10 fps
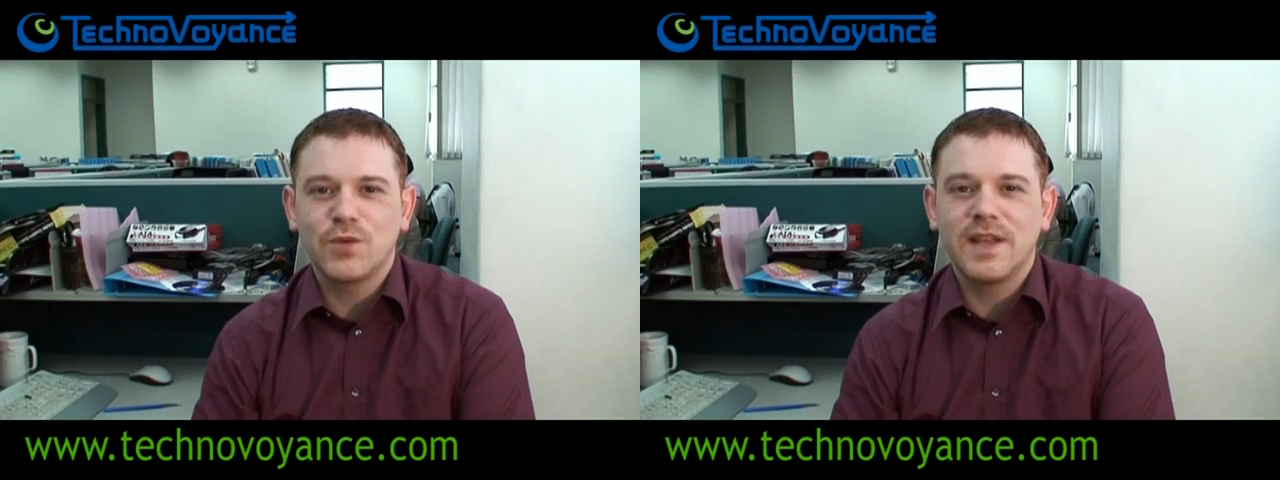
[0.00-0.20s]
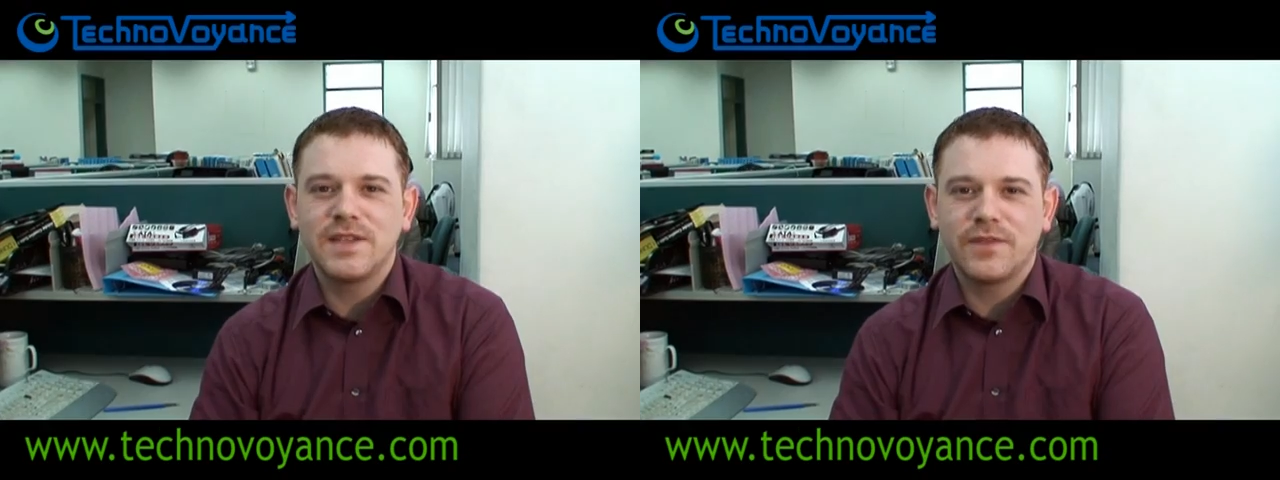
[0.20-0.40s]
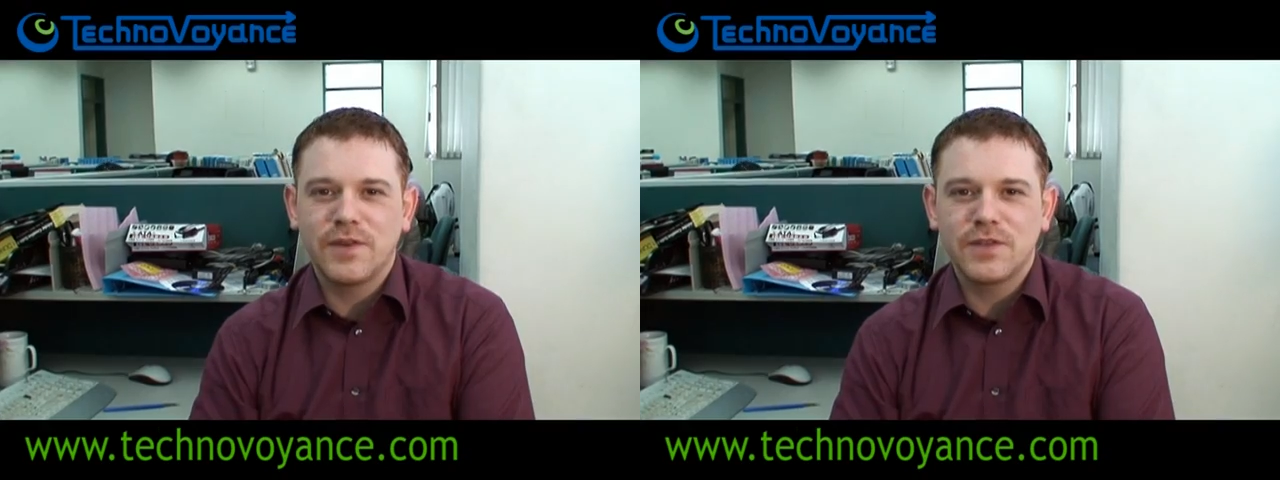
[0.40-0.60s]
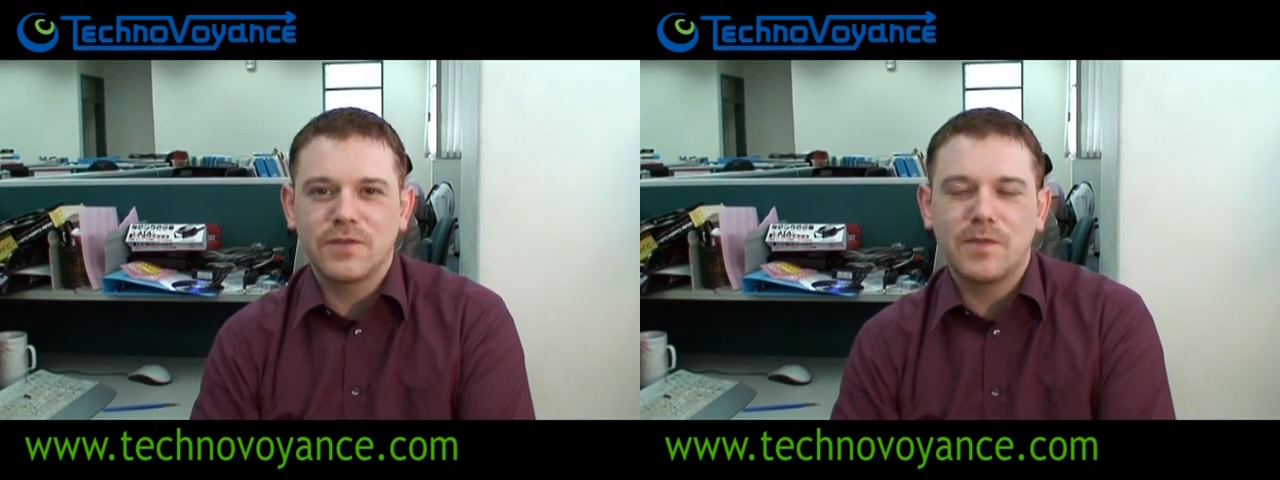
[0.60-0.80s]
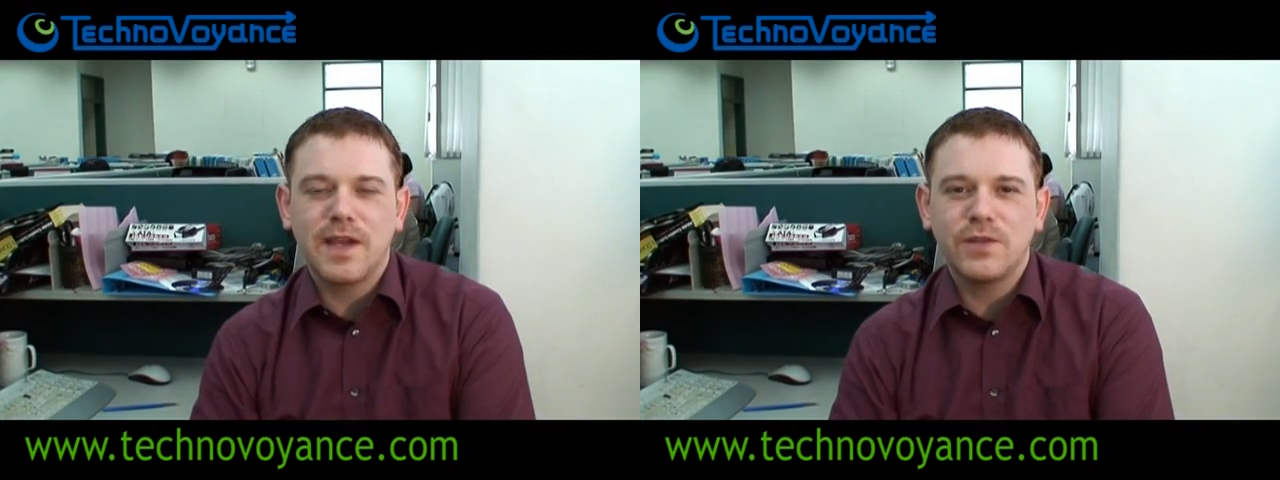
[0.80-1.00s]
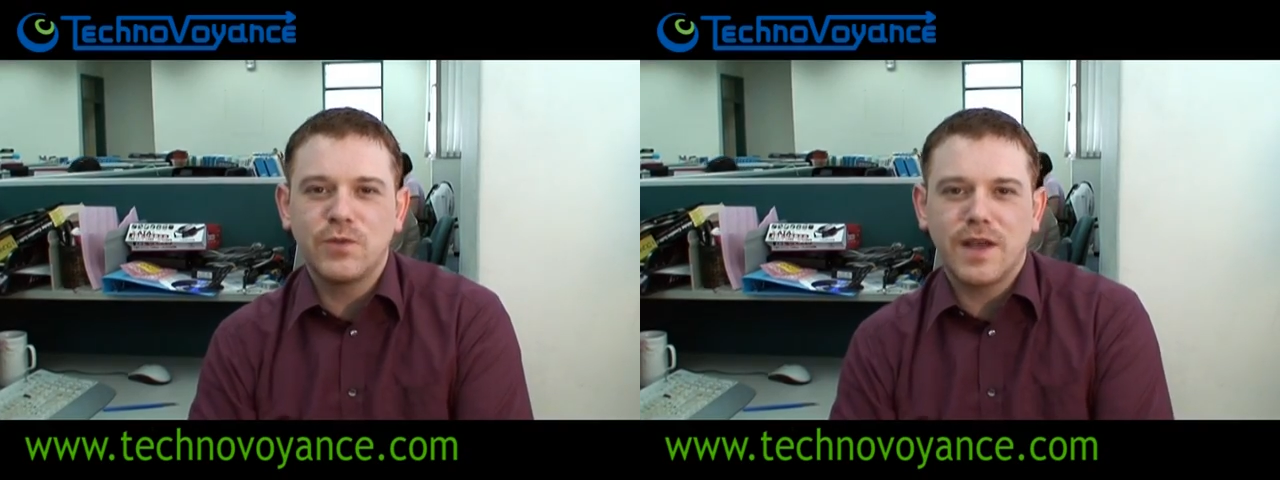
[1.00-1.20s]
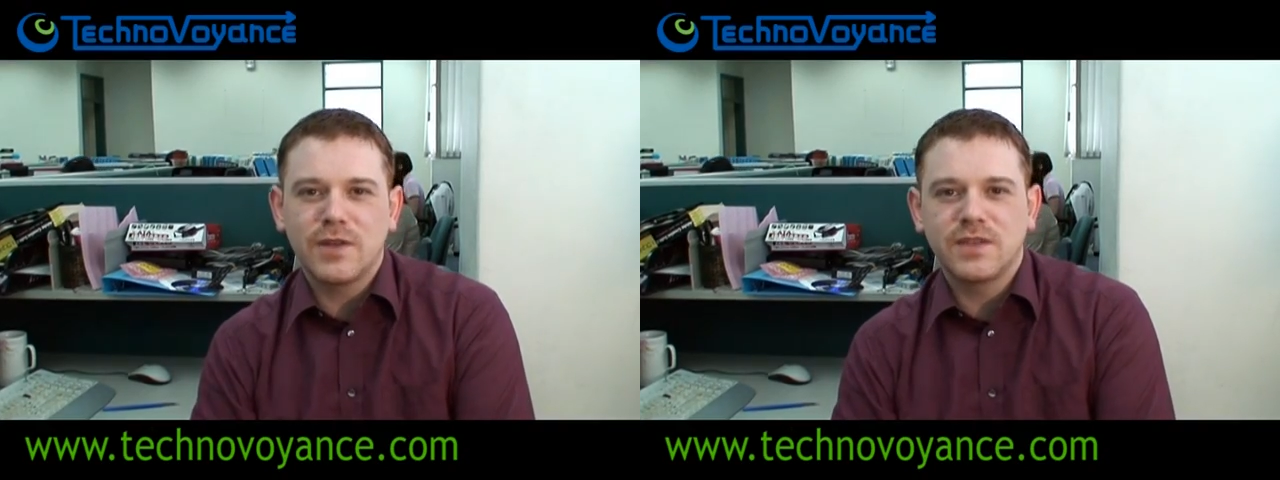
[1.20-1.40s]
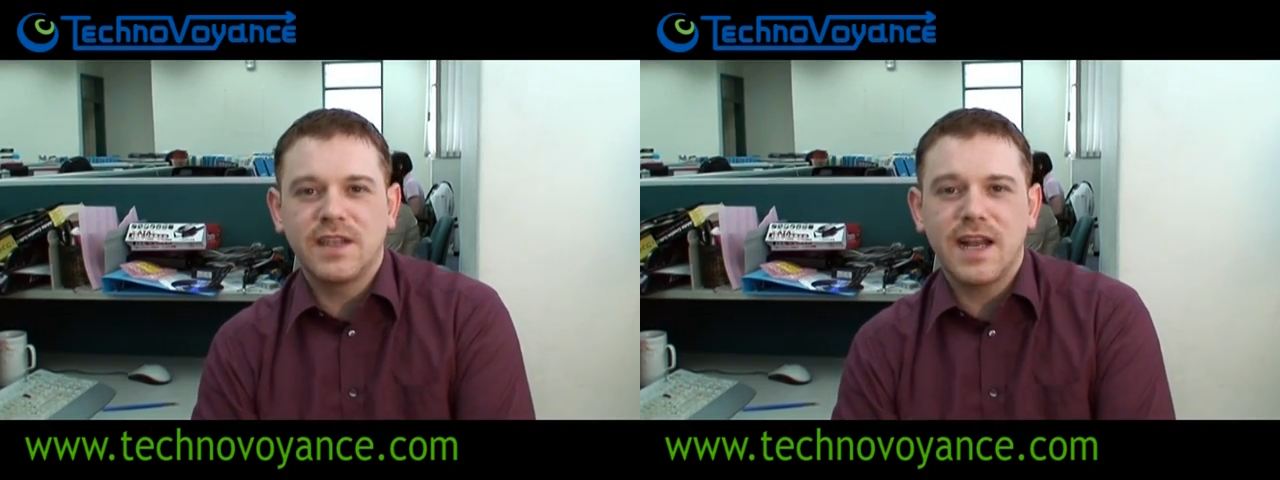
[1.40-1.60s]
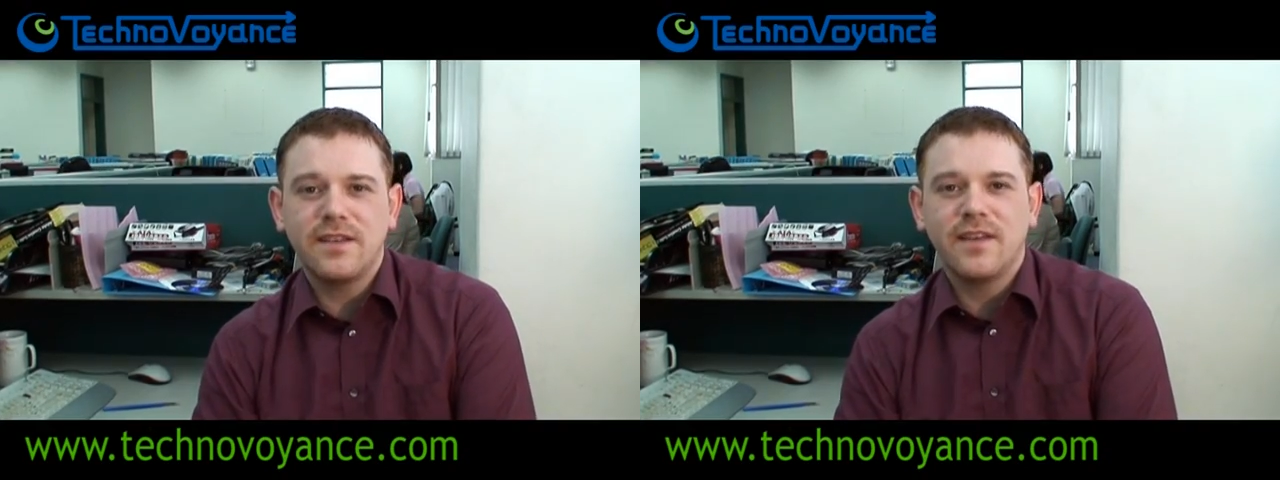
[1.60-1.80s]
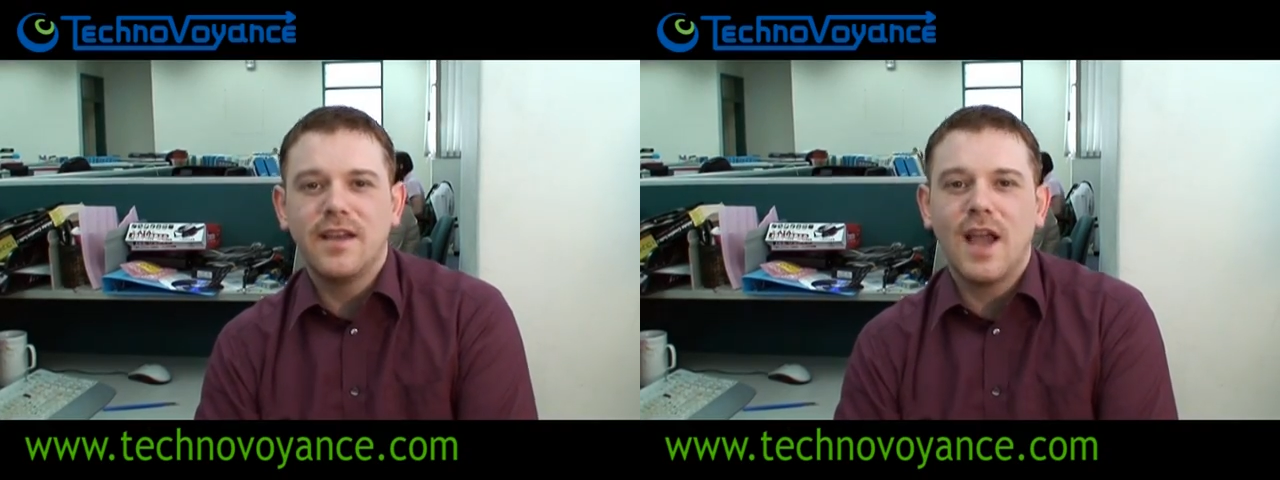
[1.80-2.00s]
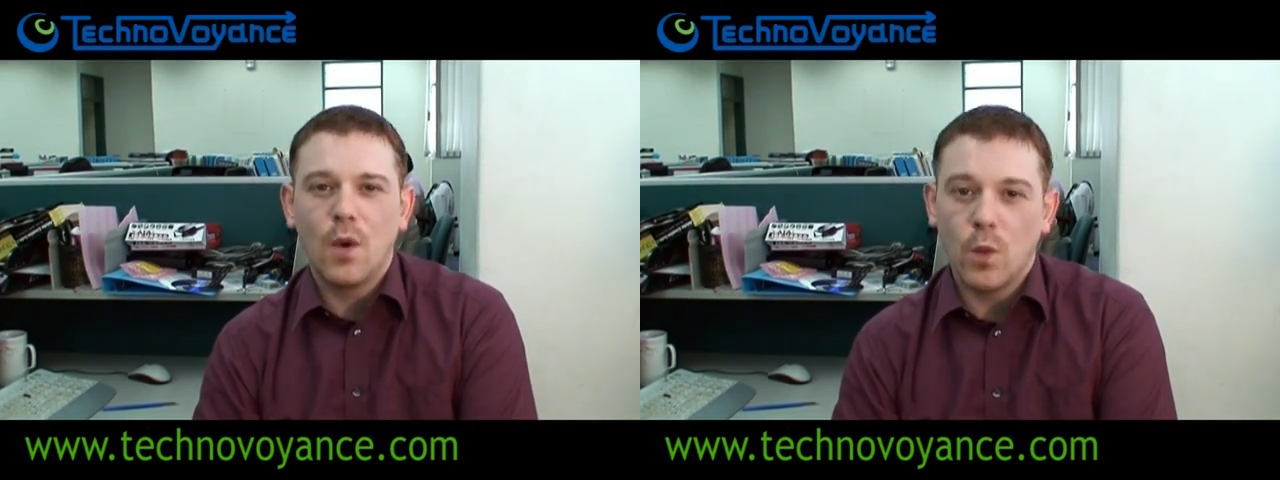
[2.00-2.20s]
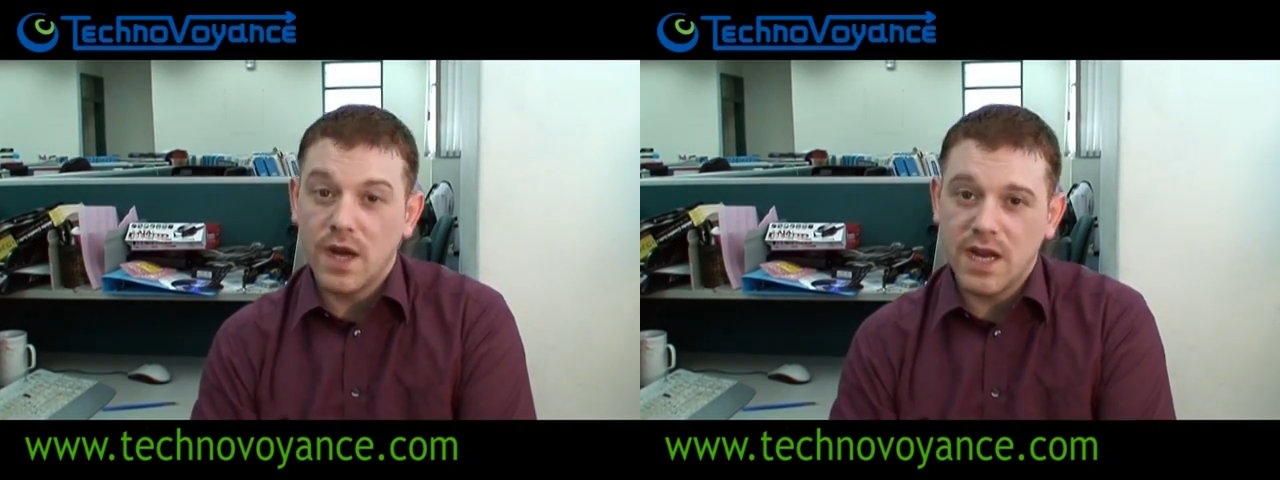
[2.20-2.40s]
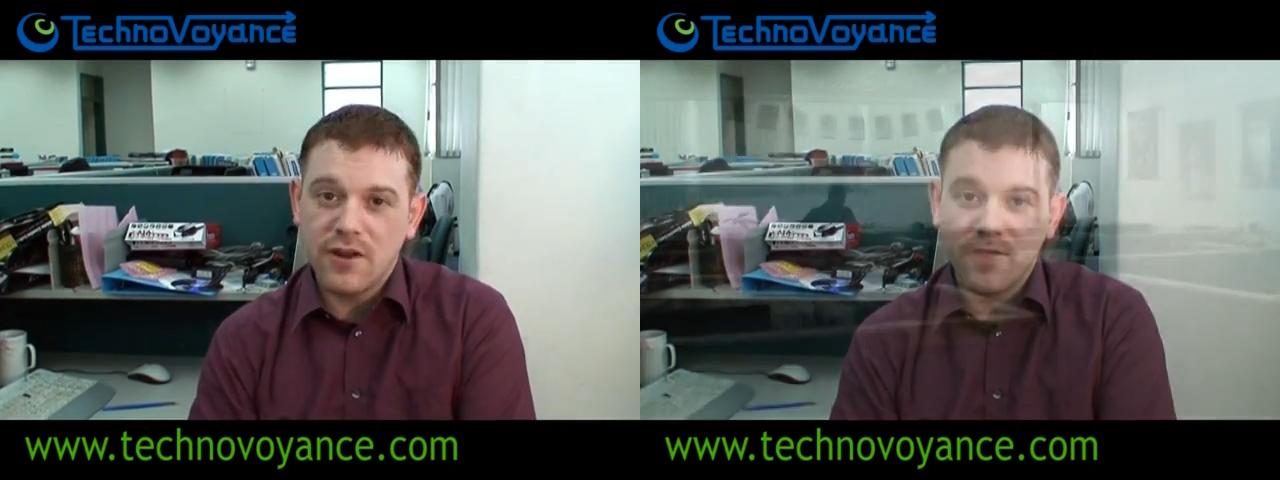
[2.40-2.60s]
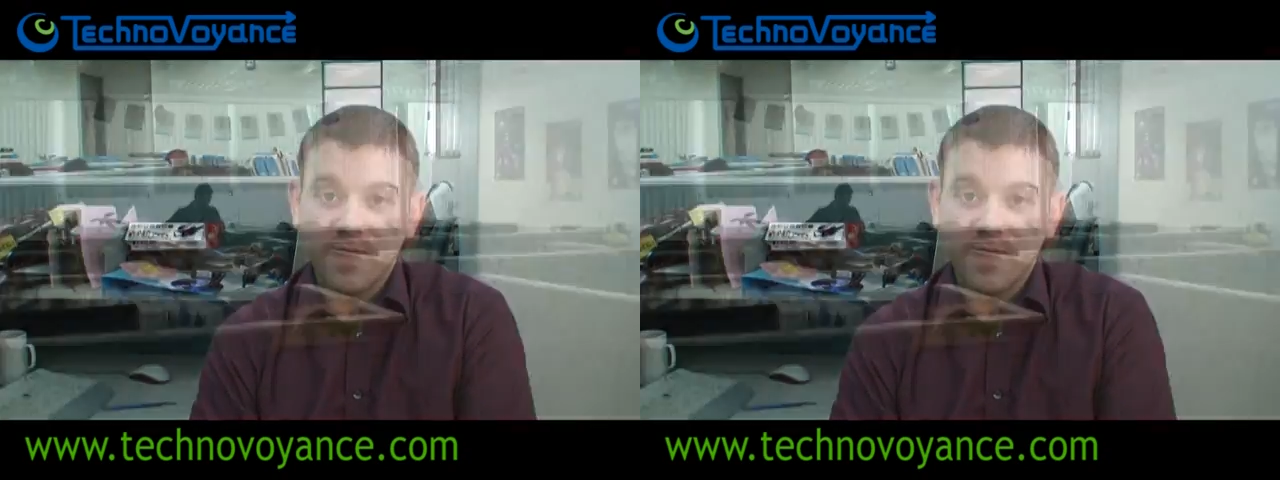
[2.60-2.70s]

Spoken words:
21st of May, 2008, and we're here